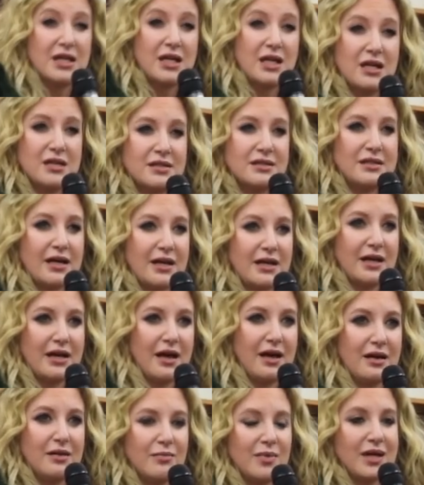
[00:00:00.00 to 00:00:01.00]
in Nina's head
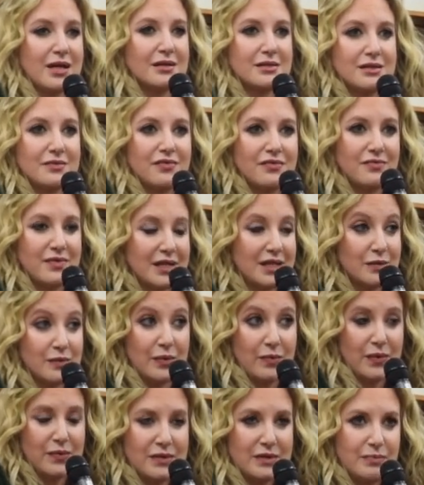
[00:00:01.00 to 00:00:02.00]
again because of things
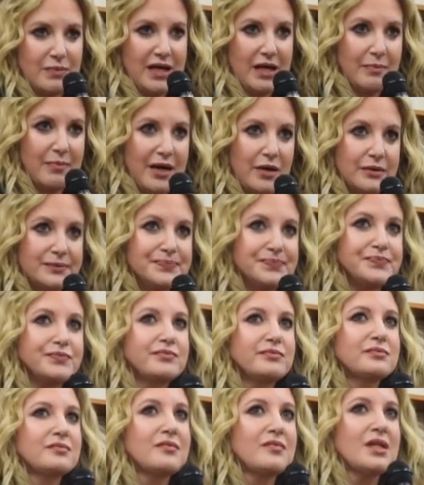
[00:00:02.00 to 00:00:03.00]
we won't speak about.
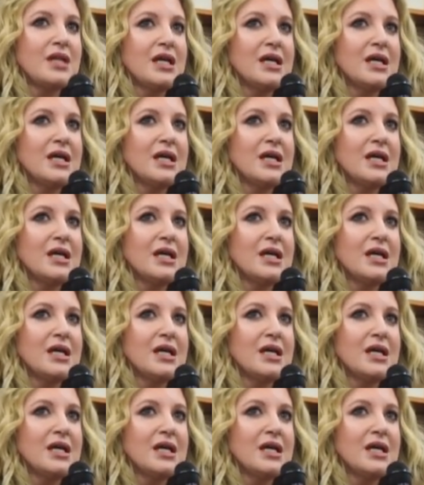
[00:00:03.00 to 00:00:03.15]
I'm